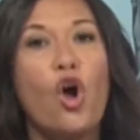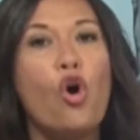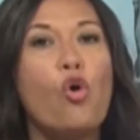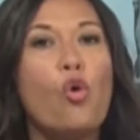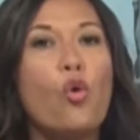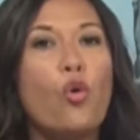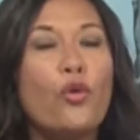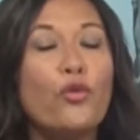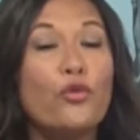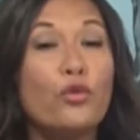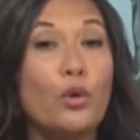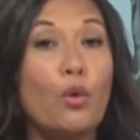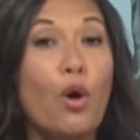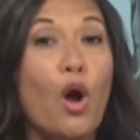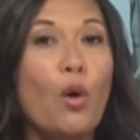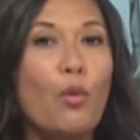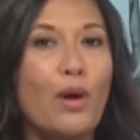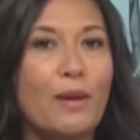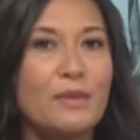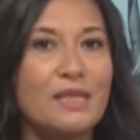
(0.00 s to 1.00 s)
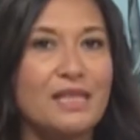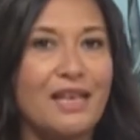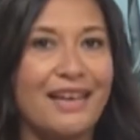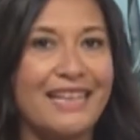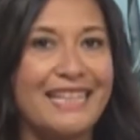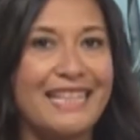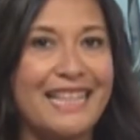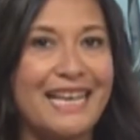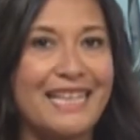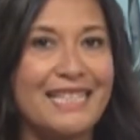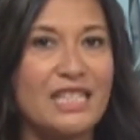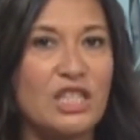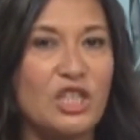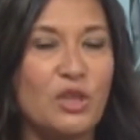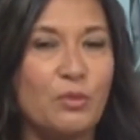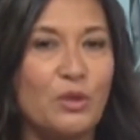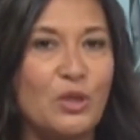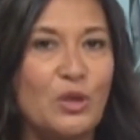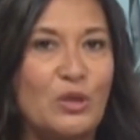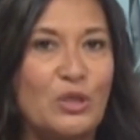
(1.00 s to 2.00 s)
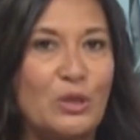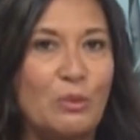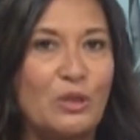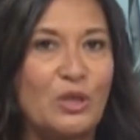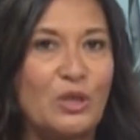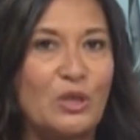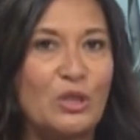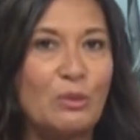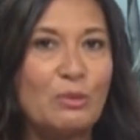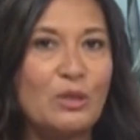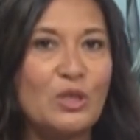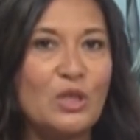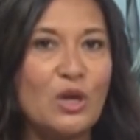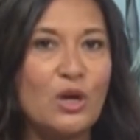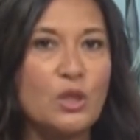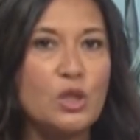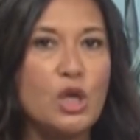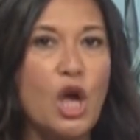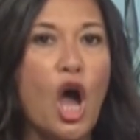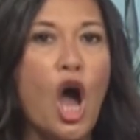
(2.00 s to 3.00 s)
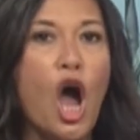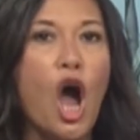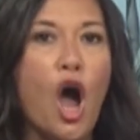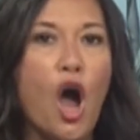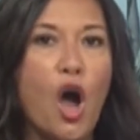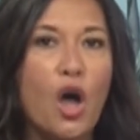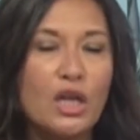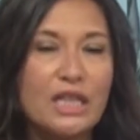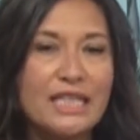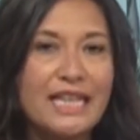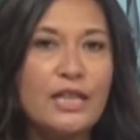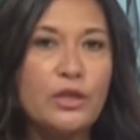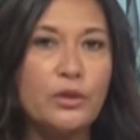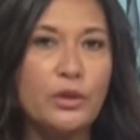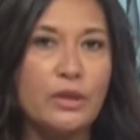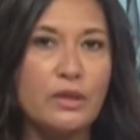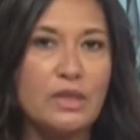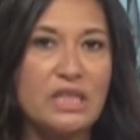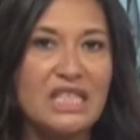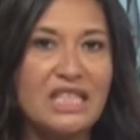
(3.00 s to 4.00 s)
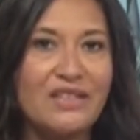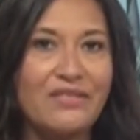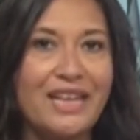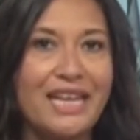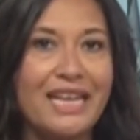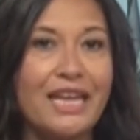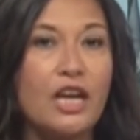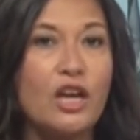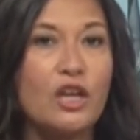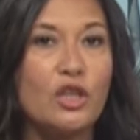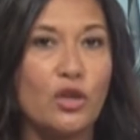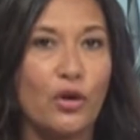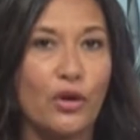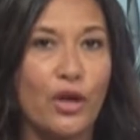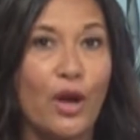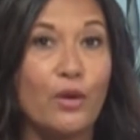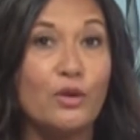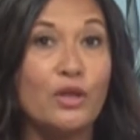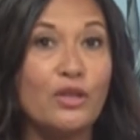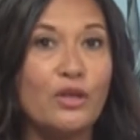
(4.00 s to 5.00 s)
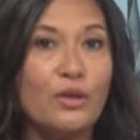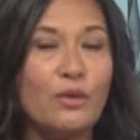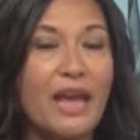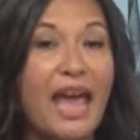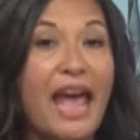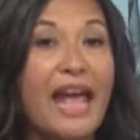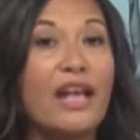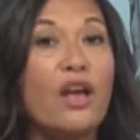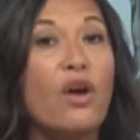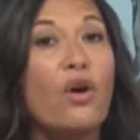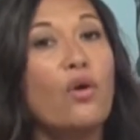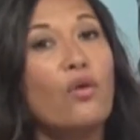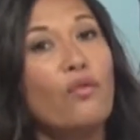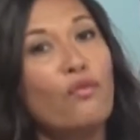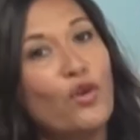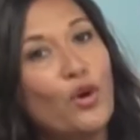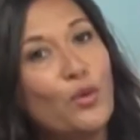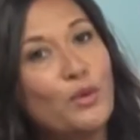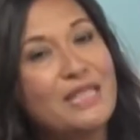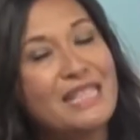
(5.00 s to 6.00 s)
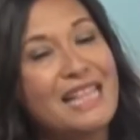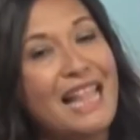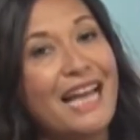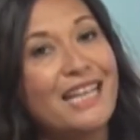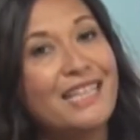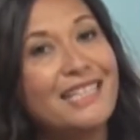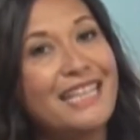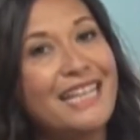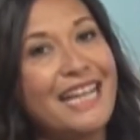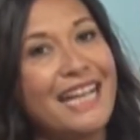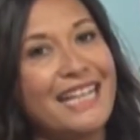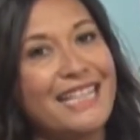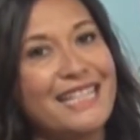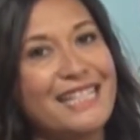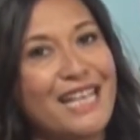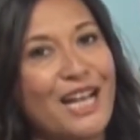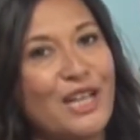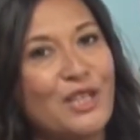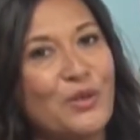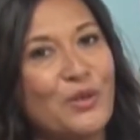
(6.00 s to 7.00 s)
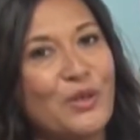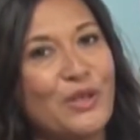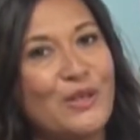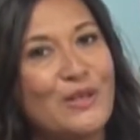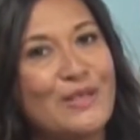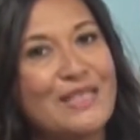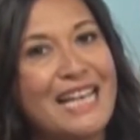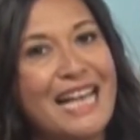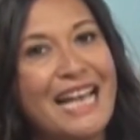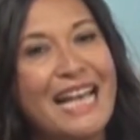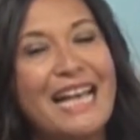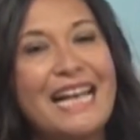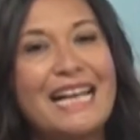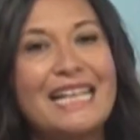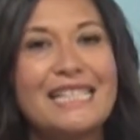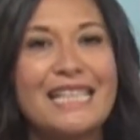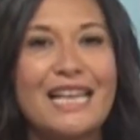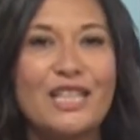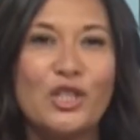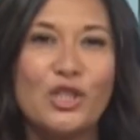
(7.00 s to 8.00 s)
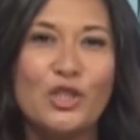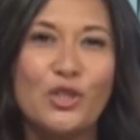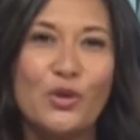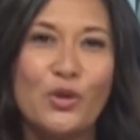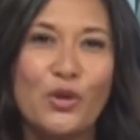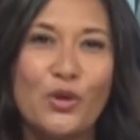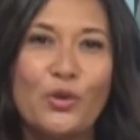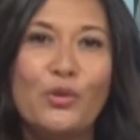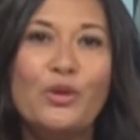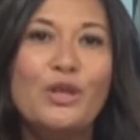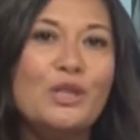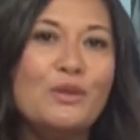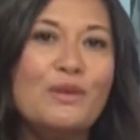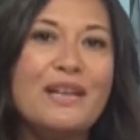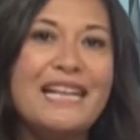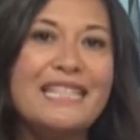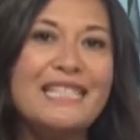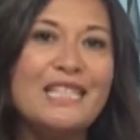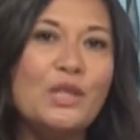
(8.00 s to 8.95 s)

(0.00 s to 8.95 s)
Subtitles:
or through our website. That's www.holidayandcruisetv.co.uk/Inside Cruise. Send us your cruise-related